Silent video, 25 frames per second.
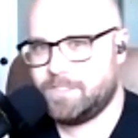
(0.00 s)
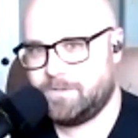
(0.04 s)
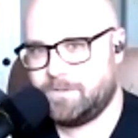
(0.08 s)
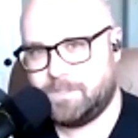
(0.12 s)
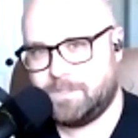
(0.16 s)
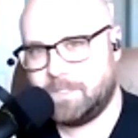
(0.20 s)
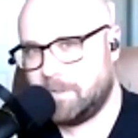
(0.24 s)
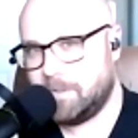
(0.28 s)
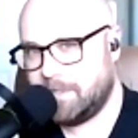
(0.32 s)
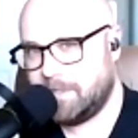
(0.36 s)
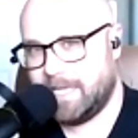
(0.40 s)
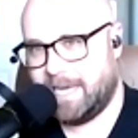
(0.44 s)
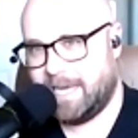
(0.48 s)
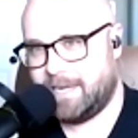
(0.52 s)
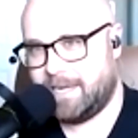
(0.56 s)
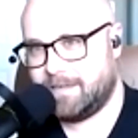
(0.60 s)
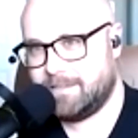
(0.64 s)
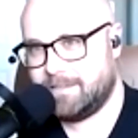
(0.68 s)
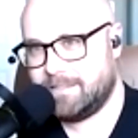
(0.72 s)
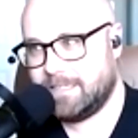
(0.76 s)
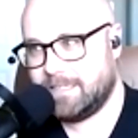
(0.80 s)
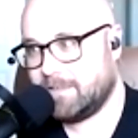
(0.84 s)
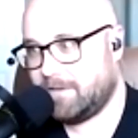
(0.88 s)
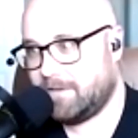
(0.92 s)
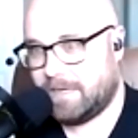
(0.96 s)
you do that?
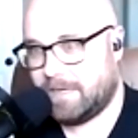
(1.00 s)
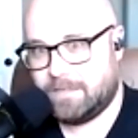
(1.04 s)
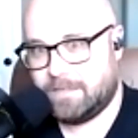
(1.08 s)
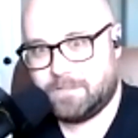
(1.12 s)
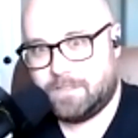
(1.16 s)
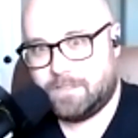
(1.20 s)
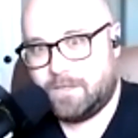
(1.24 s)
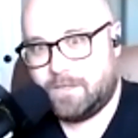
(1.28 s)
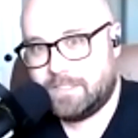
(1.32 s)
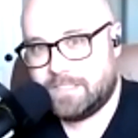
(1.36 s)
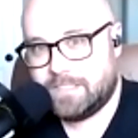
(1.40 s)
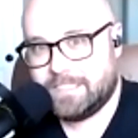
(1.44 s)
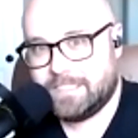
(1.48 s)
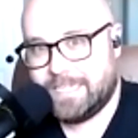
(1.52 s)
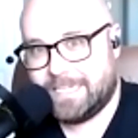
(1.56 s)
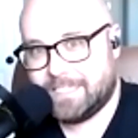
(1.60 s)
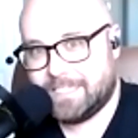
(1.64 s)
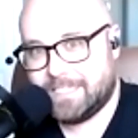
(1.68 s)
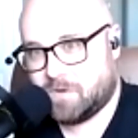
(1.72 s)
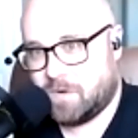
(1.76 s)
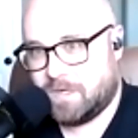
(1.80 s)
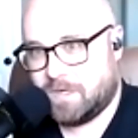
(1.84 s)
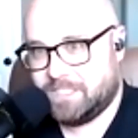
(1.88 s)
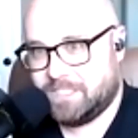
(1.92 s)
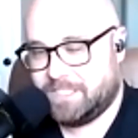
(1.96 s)
I go, I don't know. I just ask
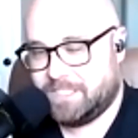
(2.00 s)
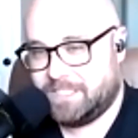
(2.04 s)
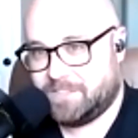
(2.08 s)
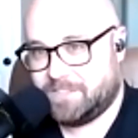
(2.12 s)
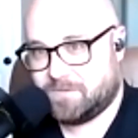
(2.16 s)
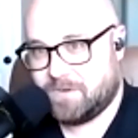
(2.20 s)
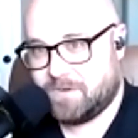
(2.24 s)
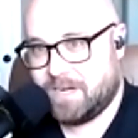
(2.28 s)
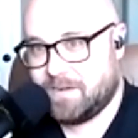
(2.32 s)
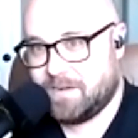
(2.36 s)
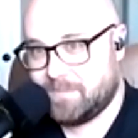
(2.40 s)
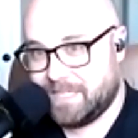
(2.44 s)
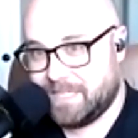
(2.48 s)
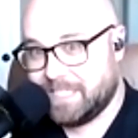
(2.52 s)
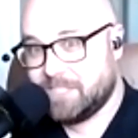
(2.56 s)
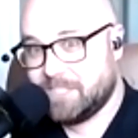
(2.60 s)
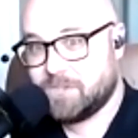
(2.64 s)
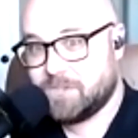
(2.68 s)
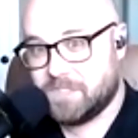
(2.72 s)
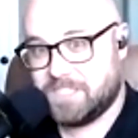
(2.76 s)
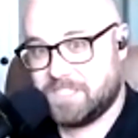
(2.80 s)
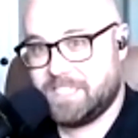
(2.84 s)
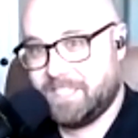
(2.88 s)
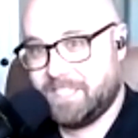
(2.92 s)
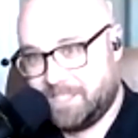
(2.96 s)
questions, right? I'm
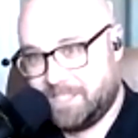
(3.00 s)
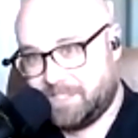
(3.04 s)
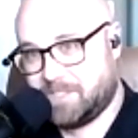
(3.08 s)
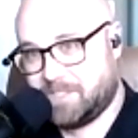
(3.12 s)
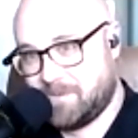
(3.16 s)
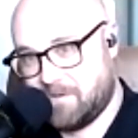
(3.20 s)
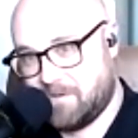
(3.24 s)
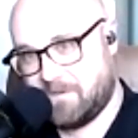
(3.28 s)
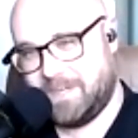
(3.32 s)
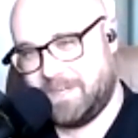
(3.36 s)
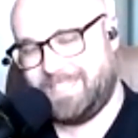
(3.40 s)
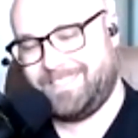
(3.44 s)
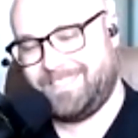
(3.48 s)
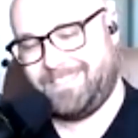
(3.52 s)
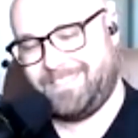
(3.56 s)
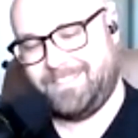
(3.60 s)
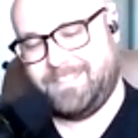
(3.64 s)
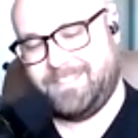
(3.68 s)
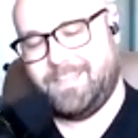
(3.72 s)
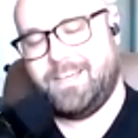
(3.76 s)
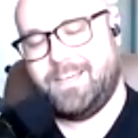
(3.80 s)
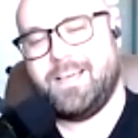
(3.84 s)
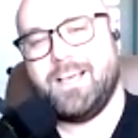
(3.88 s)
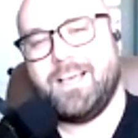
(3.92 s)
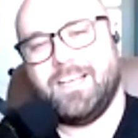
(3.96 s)
interested in stories.
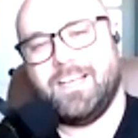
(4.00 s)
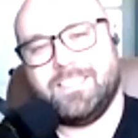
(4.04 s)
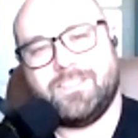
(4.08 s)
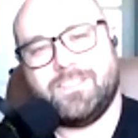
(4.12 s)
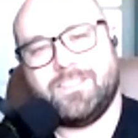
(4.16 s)
So